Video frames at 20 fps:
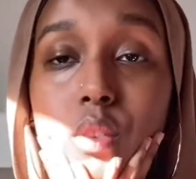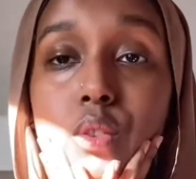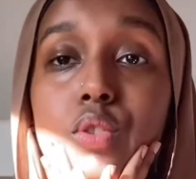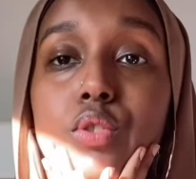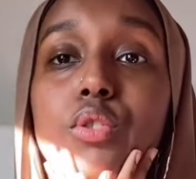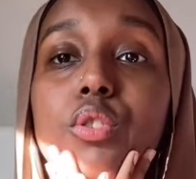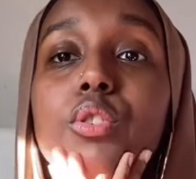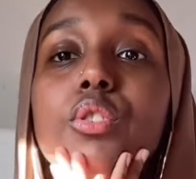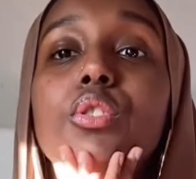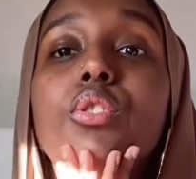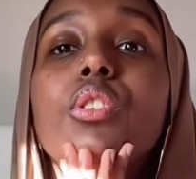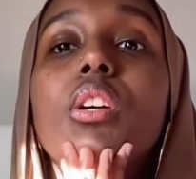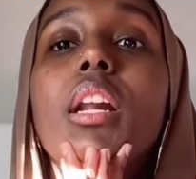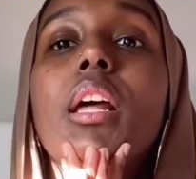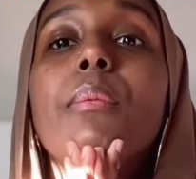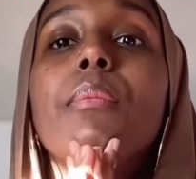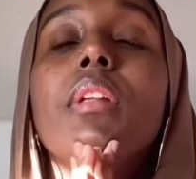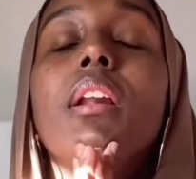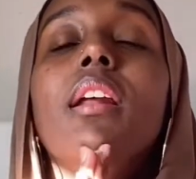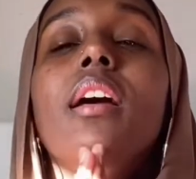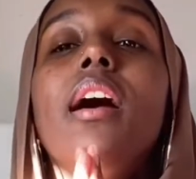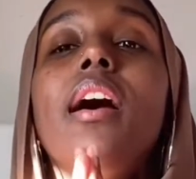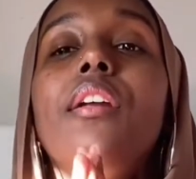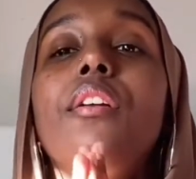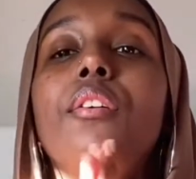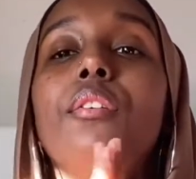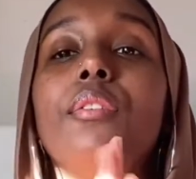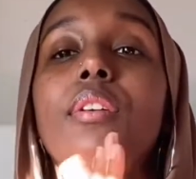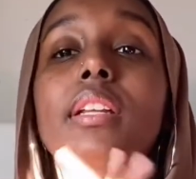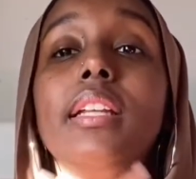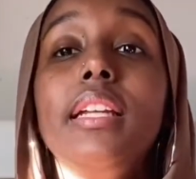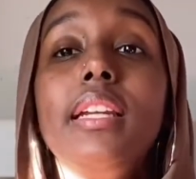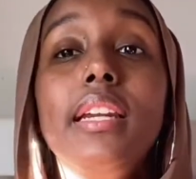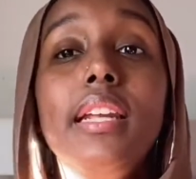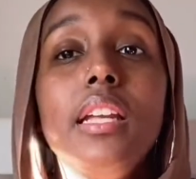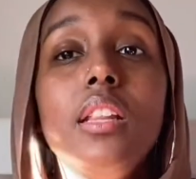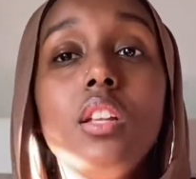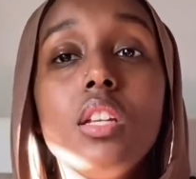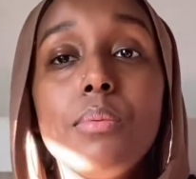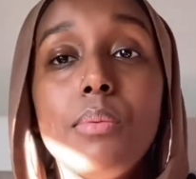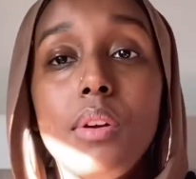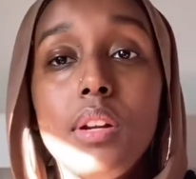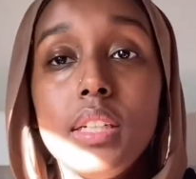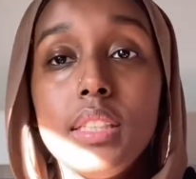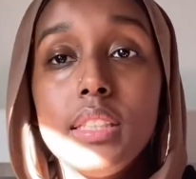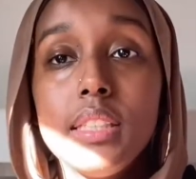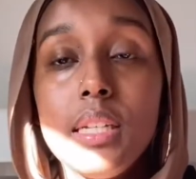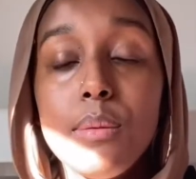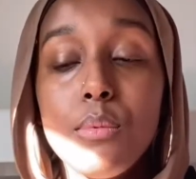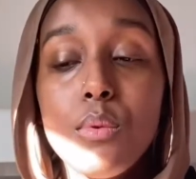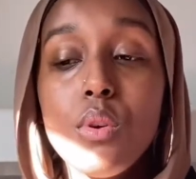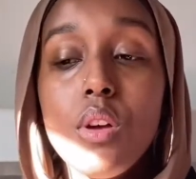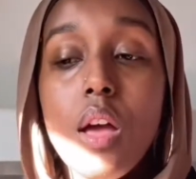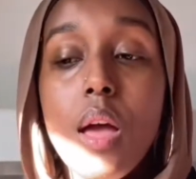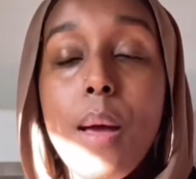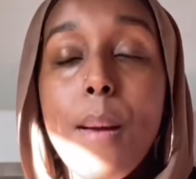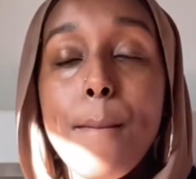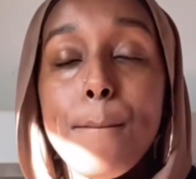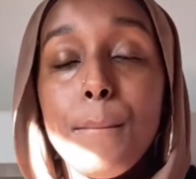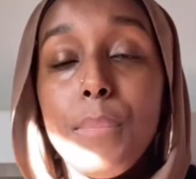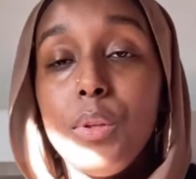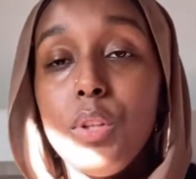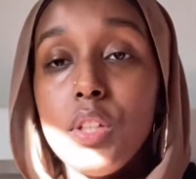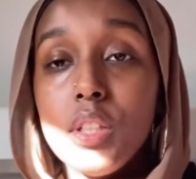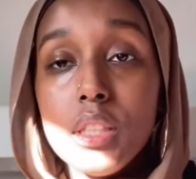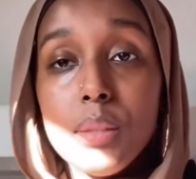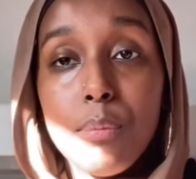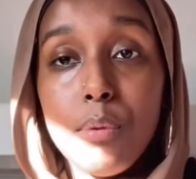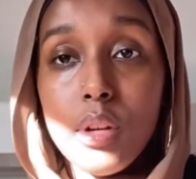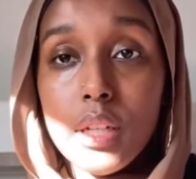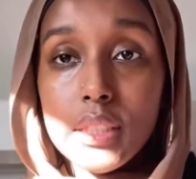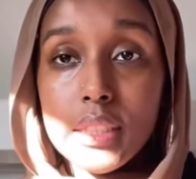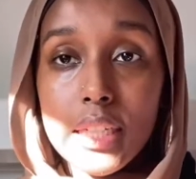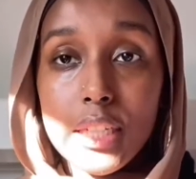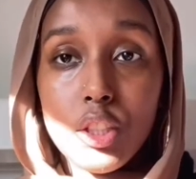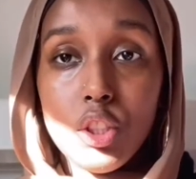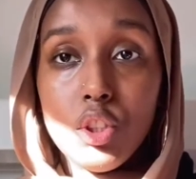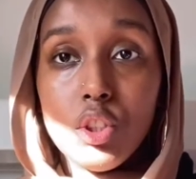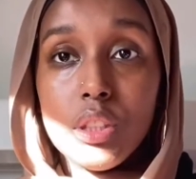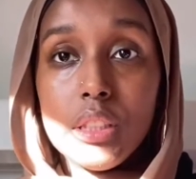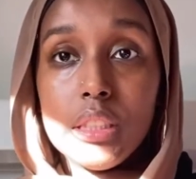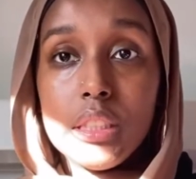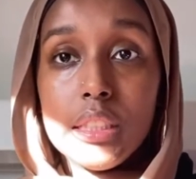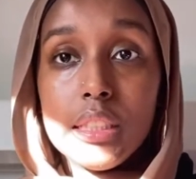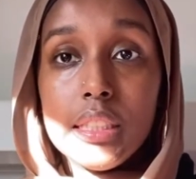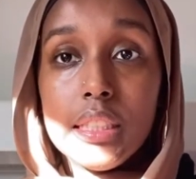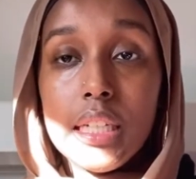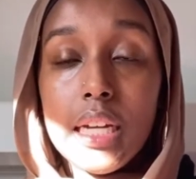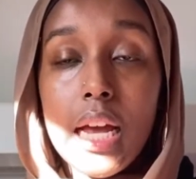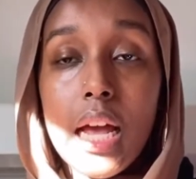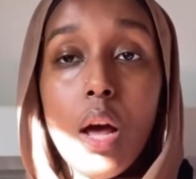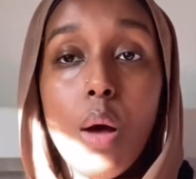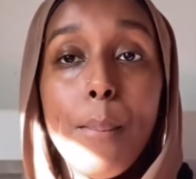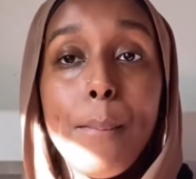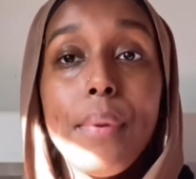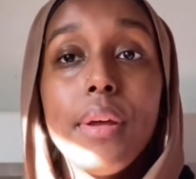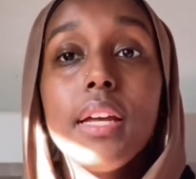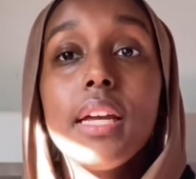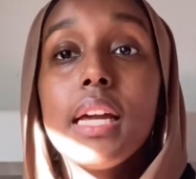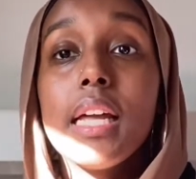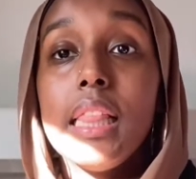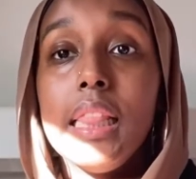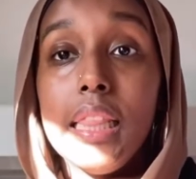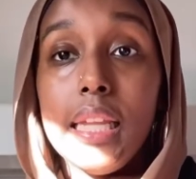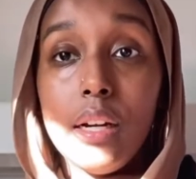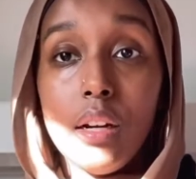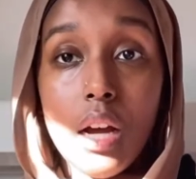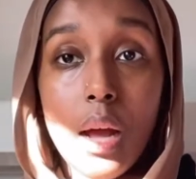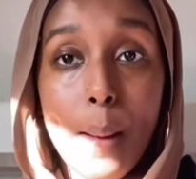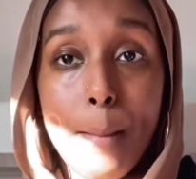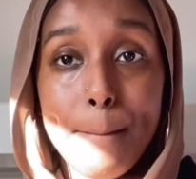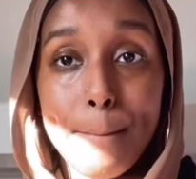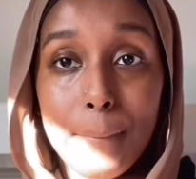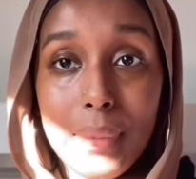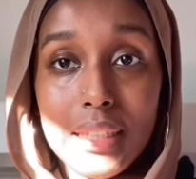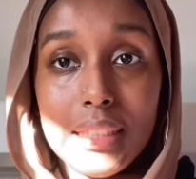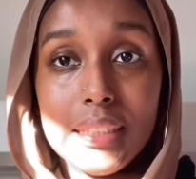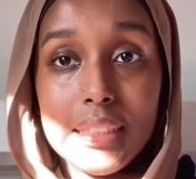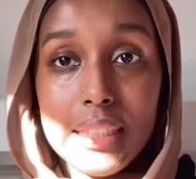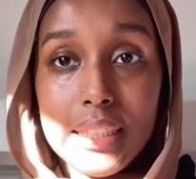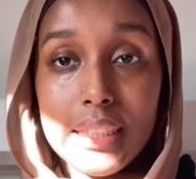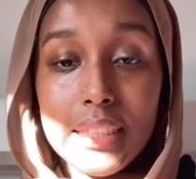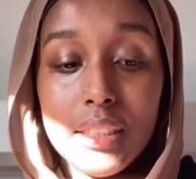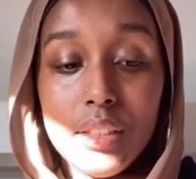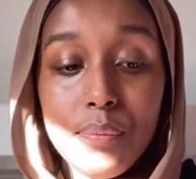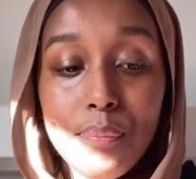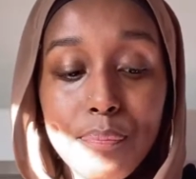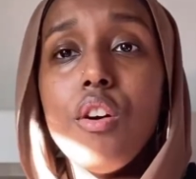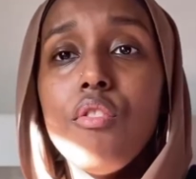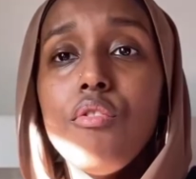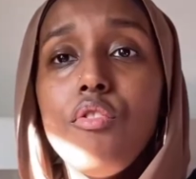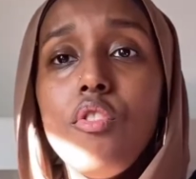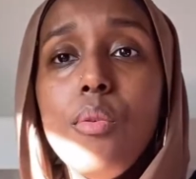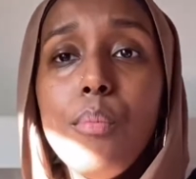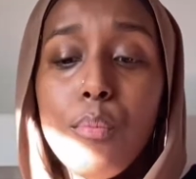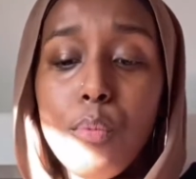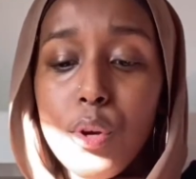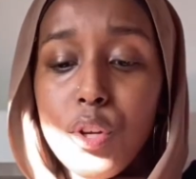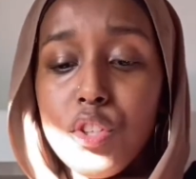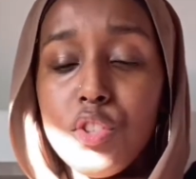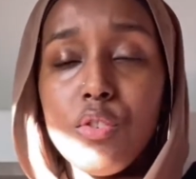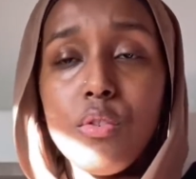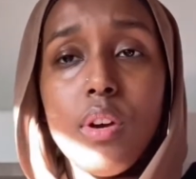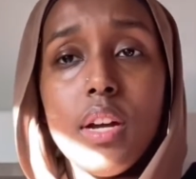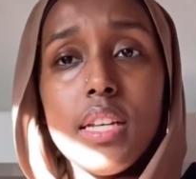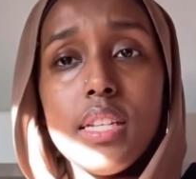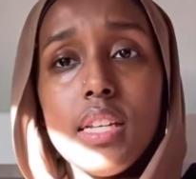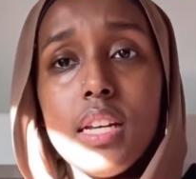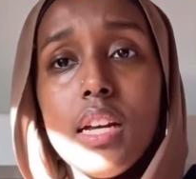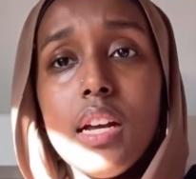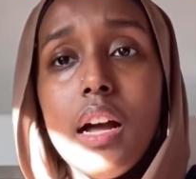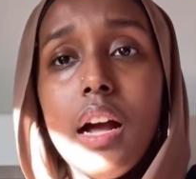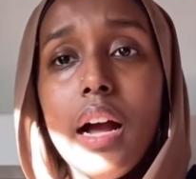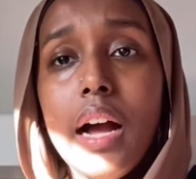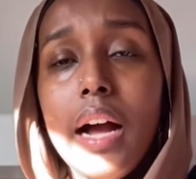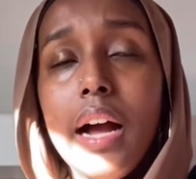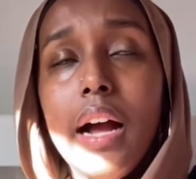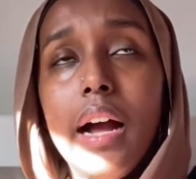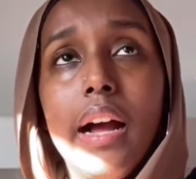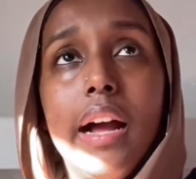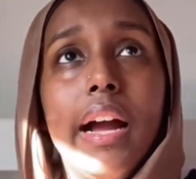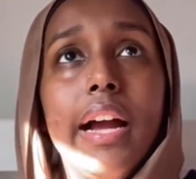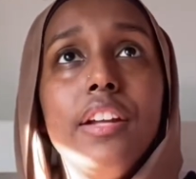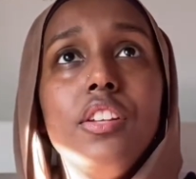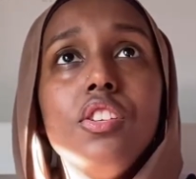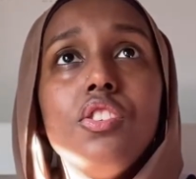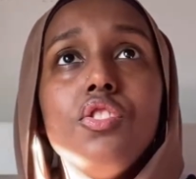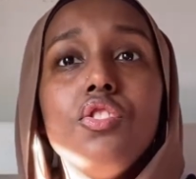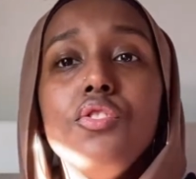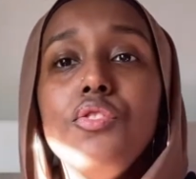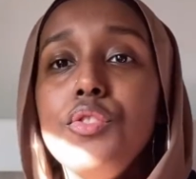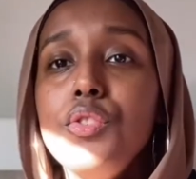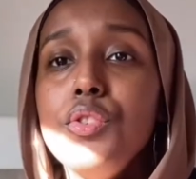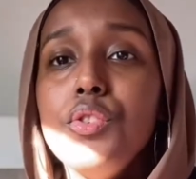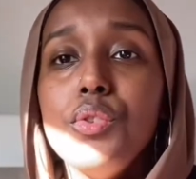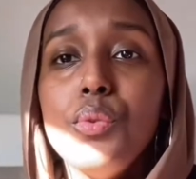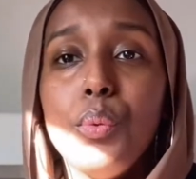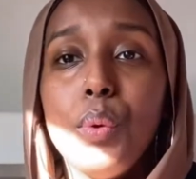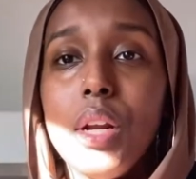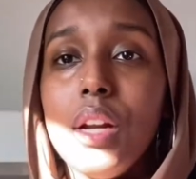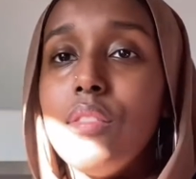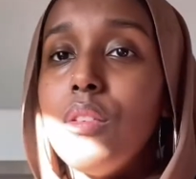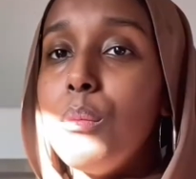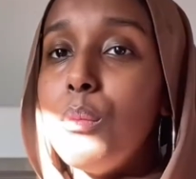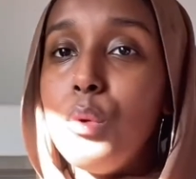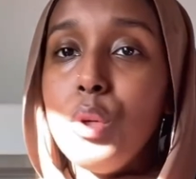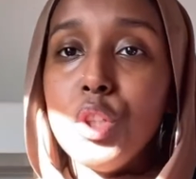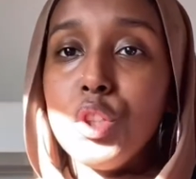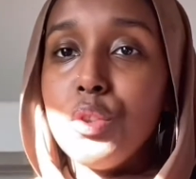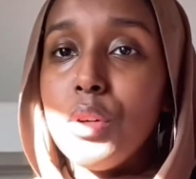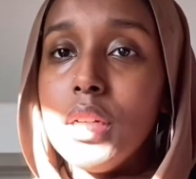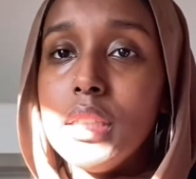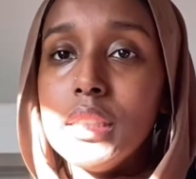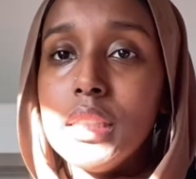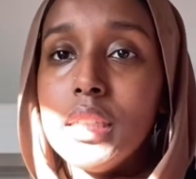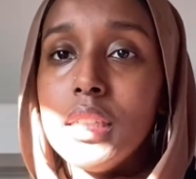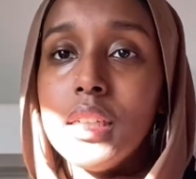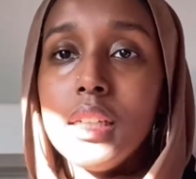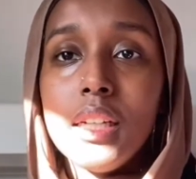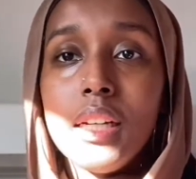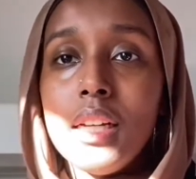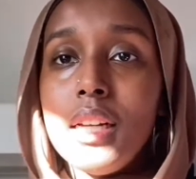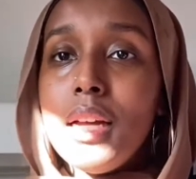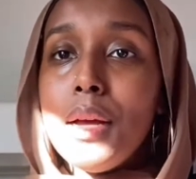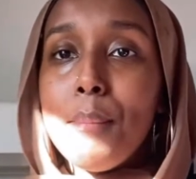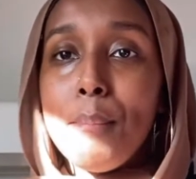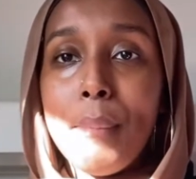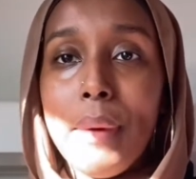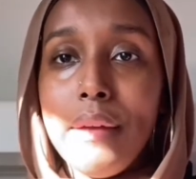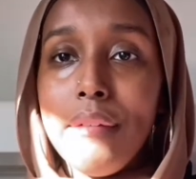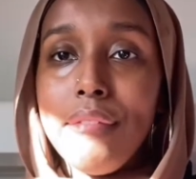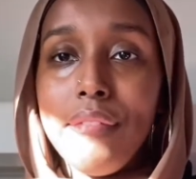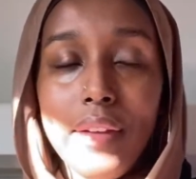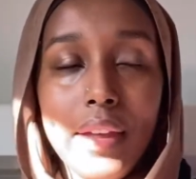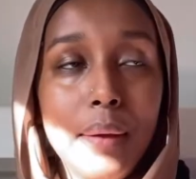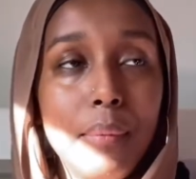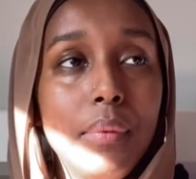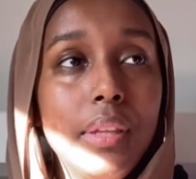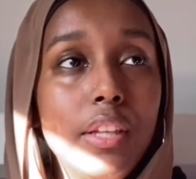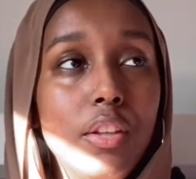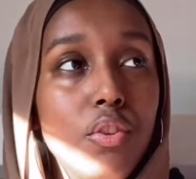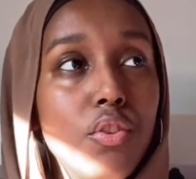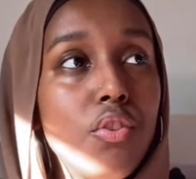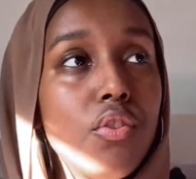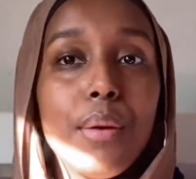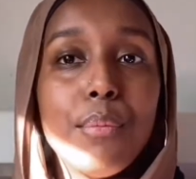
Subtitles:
So alhamdulillah, I don't really need those products anymore. But those are the products that I use to help clear up my skin. For moisturizer, I just use whatever moisturizer my family used.